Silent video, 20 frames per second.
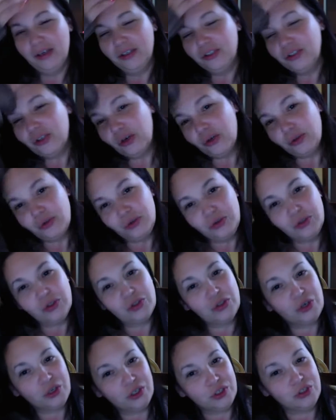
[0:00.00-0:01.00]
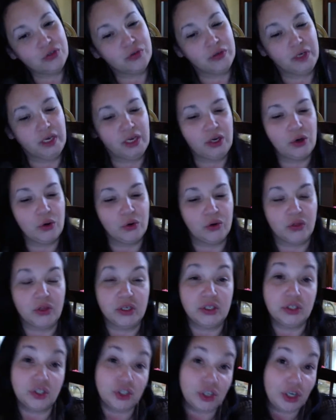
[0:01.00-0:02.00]
Don't do surgery, go to the
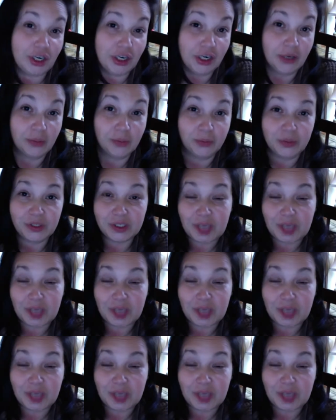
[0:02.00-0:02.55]
gym,